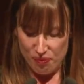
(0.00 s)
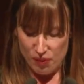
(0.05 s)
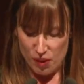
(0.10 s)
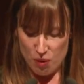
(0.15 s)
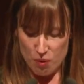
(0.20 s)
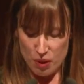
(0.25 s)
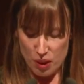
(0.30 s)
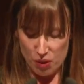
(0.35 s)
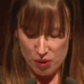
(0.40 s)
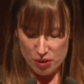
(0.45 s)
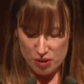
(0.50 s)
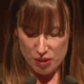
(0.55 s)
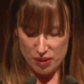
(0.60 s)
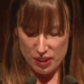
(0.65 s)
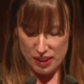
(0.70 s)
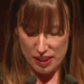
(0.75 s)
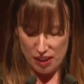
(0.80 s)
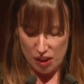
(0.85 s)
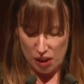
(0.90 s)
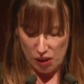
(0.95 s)
We also
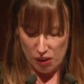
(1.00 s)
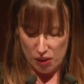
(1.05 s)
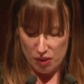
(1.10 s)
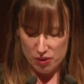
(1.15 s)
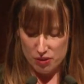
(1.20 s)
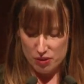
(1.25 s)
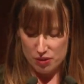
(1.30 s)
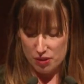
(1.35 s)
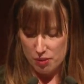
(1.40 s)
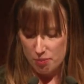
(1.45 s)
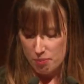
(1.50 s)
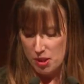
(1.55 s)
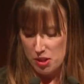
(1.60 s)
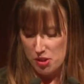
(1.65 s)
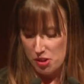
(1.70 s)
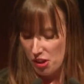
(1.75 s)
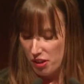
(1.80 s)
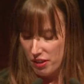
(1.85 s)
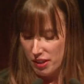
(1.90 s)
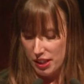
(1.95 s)
enclose the
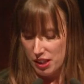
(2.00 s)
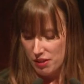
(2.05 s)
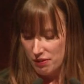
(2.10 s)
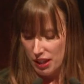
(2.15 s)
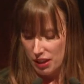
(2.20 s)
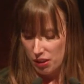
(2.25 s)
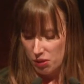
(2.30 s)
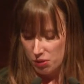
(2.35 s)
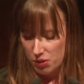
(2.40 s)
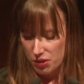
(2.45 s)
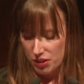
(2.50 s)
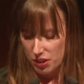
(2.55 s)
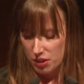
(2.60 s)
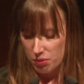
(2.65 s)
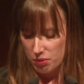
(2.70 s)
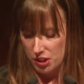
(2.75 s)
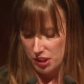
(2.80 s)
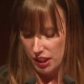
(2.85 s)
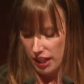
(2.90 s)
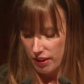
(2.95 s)
majority of our launders,
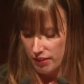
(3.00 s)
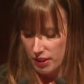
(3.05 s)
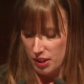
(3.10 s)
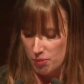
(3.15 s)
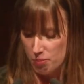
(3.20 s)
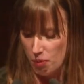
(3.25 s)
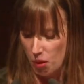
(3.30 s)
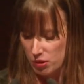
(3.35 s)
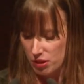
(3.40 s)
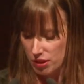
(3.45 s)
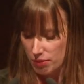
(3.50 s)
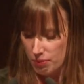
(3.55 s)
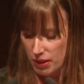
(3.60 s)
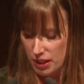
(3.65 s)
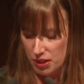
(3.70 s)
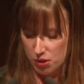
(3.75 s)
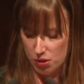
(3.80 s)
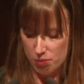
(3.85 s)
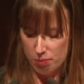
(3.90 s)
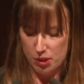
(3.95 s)
which carry the molten
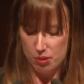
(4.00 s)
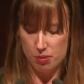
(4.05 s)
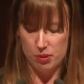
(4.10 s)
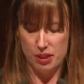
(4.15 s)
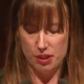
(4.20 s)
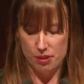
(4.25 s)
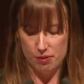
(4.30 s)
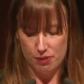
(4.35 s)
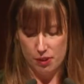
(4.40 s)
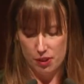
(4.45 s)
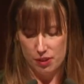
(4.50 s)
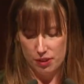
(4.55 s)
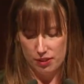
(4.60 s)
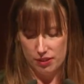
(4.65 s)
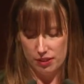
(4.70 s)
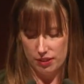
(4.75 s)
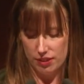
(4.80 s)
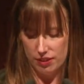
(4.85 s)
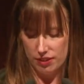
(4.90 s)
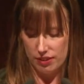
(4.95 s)
metal between the
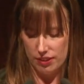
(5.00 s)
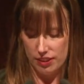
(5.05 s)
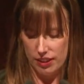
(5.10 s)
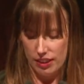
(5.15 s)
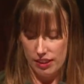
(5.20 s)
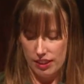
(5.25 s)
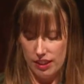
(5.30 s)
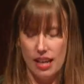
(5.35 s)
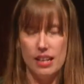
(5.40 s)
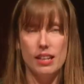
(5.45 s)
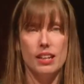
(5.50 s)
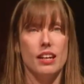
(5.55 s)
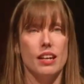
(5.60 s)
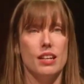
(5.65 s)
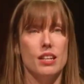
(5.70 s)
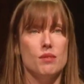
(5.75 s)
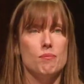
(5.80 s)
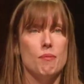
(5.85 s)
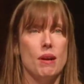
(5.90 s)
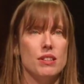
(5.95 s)
furnaces, and
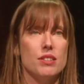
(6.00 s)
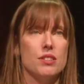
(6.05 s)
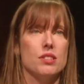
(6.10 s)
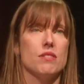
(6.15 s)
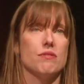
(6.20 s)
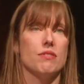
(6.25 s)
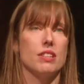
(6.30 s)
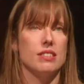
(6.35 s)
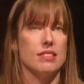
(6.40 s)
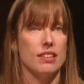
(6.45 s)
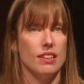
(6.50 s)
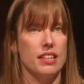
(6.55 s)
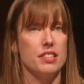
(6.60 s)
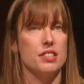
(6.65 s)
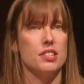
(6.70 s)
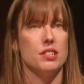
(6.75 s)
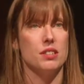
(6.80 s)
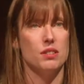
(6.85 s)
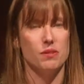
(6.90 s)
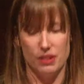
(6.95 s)
again manage the
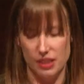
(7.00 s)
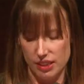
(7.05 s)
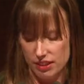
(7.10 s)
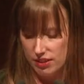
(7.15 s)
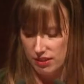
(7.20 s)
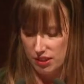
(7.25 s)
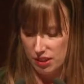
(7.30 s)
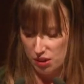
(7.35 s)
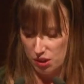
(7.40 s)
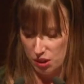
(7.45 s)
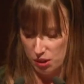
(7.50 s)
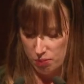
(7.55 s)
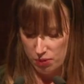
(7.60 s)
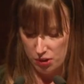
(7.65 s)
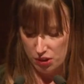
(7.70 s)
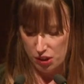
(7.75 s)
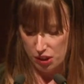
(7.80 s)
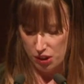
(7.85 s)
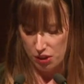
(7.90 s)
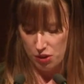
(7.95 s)
ventilation of these systems
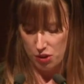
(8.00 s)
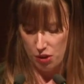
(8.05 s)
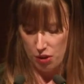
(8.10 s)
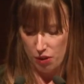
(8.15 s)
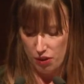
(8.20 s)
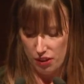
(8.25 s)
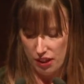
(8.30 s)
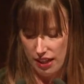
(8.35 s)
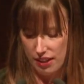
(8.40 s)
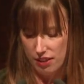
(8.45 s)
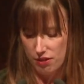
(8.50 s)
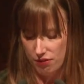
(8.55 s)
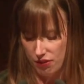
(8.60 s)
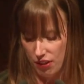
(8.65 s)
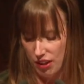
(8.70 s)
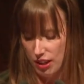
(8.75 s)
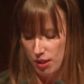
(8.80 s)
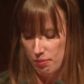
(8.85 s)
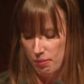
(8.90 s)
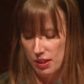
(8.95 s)
to control that
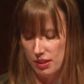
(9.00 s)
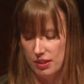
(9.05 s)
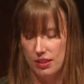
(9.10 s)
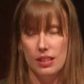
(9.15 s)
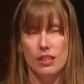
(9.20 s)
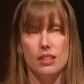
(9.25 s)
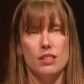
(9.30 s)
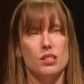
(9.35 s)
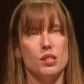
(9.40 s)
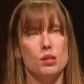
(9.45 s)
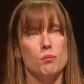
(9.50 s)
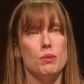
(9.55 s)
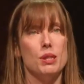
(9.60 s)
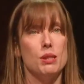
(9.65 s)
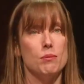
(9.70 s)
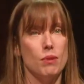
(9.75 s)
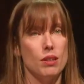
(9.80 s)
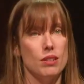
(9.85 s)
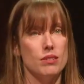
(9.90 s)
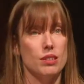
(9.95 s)
environment, to
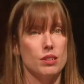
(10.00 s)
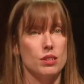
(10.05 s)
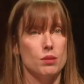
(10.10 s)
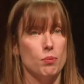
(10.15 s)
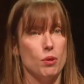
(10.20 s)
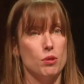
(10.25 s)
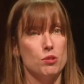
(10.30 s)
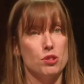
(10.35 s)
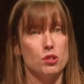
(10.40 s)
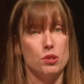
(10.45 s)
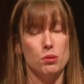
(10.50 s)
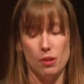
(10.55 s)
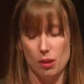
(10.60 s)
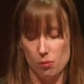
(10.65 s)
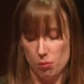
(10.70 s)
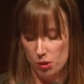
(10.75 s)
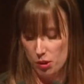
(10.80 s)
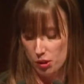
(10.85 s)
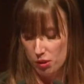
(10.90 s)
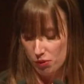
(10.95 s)
minimise exposure to our
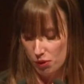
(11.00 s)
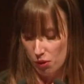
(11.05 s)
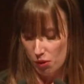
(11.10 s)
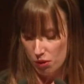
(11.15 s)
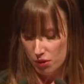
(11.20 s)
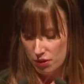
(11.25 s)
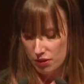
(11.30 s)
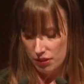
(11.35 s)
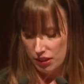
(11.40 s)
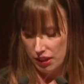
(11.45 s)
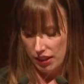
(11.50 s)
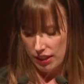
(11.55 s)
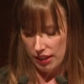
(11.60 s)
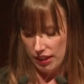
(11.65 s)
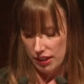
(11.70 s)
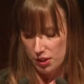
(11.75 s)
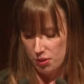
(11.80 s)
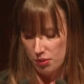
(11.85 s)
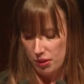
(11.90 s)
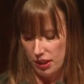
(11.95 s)
workforce,
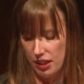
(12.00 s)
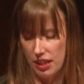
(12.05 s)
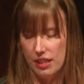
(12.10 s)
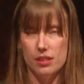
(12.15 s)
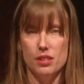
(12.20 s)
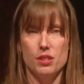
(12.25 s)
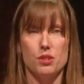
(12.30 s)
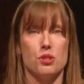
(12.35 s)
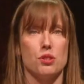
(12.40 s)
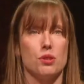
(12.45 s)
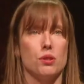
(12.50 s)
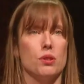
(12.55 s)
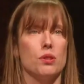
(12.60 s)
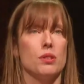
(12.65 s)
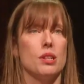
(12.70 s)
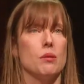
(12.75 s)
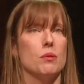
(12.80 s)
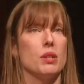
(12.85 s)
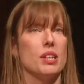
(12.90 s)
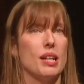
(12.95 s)
and to again ensure
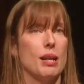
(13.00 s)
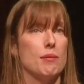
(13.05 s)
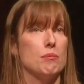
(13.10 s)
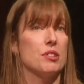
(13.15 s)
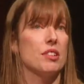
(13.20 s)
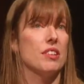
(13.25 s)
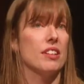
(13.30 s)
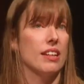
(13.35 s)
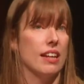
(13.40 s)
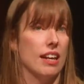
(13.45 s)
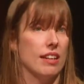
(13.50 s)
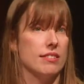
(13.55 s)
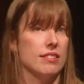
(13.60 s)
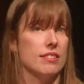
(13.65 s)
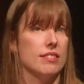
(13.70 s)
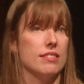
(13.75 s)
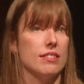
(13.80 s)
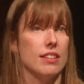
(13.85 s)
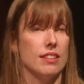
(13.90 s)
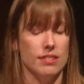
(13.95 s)
that we capture the
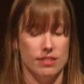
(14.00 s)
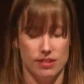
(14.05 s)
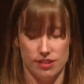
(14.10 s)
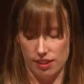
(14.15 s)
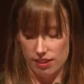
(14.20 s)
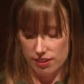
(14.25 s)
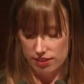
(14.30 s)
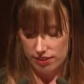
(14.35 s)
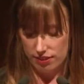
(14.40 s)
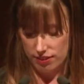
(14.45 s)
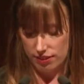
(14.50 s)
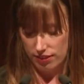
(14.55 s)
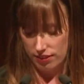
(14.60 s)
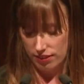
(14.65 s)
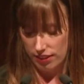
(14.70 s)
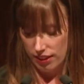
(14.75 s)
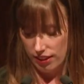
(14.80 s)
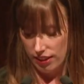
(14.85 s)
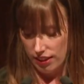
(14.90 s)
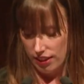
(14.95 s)
gases and the dusts.
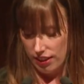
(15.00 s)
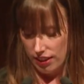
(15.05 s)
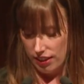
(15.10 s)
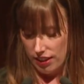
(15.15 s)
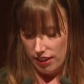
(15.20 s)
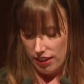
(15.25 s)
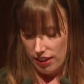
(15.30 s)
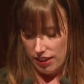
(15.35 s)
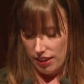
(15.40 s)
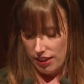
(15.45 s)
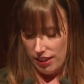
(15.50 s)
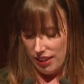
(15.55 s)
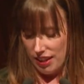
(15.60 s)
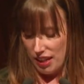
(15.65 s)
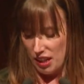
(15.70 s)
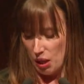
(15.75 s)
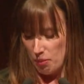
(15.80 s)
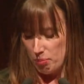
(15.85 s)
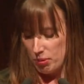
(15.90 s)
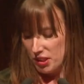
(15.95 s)
And
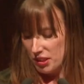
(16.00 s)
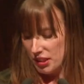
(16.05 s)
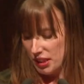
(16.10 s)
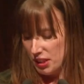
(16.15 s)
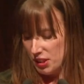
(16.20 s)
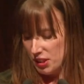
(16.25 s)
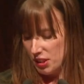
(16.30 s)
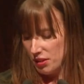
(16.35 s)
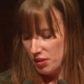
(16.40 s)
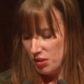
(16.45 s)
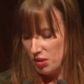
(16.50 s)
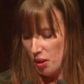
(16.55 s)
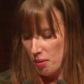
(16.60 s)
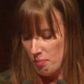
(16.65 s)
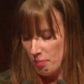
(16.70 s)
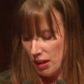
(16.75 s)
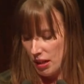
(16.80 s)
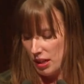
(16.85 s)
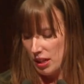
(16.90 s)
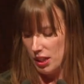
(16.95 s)
our procedures and
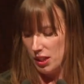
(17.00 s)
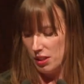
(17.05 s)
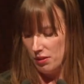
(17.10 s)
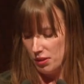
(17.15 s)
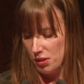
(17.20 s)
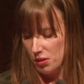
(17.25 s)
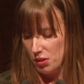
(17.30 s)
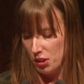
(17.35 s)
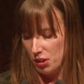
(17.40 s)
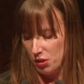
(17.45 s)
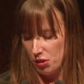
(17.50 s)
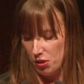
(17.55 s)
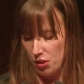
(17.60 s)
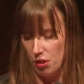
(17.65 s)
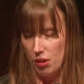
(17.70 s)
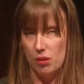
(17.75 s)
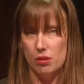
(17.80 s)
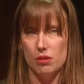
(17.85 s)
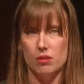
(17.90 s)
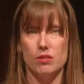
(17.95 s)
behavioural
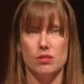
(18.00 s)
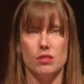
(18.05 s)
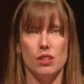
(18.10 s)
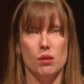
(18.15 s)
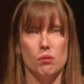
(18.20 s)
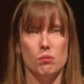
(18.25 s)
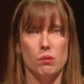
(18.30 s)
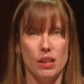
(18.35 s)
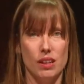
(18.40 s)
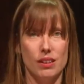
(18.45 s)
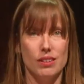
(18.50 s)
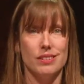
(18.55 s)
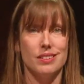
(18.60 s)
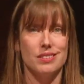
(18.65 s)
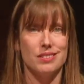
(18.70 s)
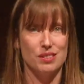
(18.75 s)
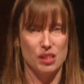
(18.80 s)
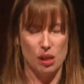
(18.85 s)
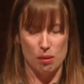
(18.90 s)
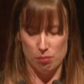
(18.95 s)
controls are well
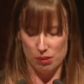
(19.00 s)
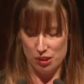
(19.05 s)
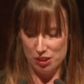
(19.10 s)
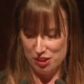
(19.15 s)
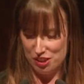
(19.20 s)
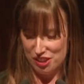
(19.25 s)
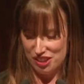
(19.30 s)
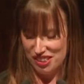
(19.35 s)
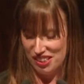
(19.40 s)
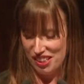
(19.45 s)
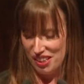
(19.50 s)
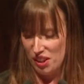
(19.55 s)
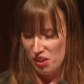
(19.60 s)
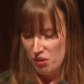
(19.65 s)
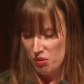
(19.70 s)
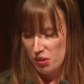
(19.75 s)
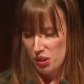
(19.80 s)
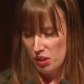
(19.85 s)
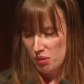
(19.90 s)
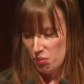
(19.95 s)
established.
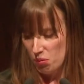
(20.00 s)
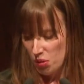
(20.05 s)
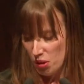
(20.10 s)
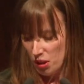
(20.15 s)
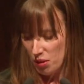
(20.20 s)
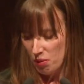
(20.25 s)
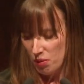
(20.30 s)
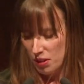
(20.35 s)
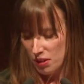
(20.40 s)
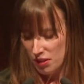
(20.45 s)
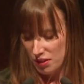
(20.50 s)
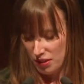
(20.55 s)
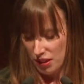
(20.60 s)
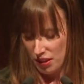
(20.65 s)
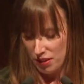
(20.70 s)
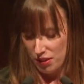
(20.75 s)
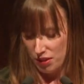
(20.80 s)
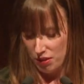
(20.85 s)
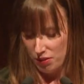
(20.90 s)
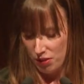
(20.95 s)
We work with a
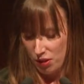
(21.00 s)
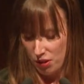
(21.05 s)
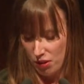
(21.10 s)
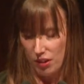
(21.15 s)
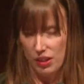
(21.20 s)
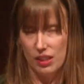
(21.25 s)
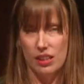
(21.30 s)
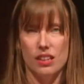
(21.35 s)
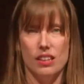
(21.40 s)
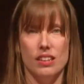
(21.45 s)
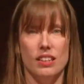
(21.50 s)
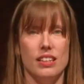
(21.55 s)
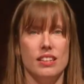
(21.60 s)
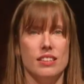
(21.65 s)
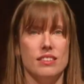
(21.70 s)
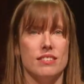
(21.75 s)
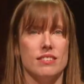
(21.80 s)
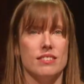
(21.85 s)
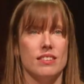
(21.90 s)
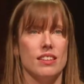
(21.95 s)
sense of chronic
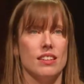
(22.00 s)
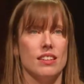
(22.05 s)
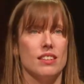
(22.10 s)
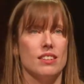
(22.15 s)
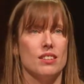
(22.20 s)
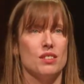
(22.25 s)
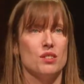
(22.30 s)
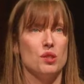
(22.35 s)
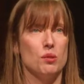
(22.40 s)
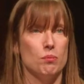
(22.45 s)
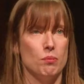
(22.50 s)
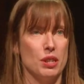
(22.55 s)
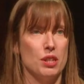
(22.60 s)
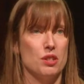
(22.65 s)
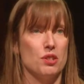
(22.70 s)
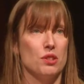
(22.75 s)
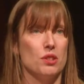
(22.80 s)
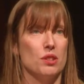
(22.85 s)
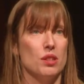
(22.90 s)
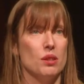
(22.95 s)
unease to make
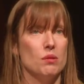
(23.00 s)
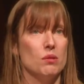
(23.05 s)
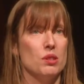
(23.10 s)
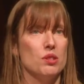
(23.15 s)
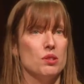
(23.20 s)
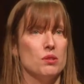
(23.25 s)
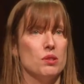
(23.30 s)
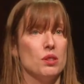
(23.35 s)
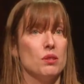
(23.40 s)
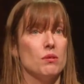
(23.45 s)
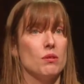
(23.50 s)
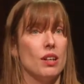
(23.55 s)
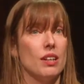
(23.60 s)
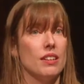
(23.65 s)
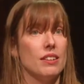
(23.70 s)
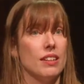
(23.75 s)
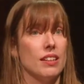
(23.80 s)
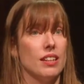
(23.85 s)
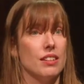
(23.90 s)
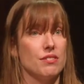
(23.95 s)
sure that we're doing the right
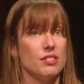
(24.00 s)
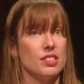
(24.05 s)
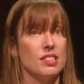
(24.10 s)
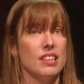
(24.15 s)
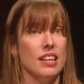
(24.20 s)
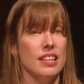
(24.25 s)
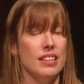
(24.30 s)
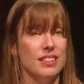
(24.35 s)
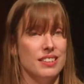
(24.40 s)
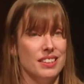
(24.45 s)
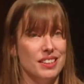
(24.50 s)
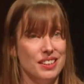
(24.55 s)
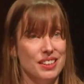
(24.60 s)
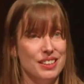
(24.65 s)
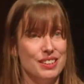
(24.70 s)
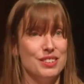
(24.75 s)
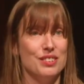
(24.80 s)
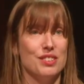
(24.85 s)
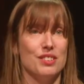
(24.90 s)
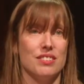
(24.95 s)
thing every day, and here
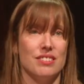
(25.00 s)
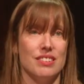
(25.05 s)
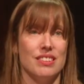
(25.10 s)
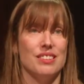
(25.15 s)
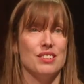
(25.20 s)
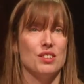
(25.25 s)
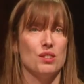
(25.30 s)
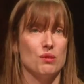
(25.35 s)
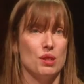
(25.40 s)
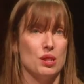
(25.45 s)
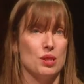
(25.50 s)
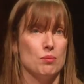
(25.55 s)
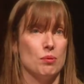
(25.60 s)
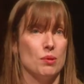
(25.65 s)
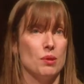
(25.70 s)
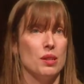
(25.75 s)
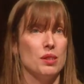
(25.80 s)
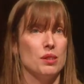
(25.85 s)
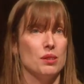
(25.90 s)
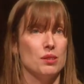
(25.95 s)
you see that a
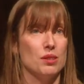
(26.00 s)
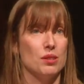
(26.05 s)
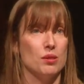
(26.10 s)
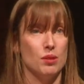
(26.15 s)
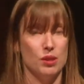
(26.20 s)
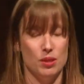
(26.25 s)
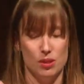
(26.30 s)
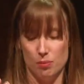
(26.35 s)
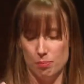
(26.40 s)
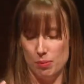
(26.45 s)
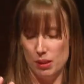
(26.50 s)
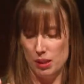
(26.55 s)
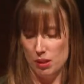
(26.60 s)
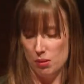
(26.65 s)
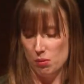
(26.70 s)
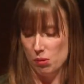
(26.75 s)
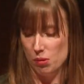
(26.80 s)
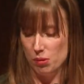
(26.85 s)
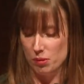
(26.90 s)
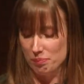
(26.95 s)
respirator is being
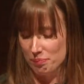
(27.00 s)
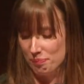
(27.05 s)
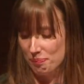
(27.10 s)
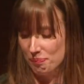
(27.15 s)
worn.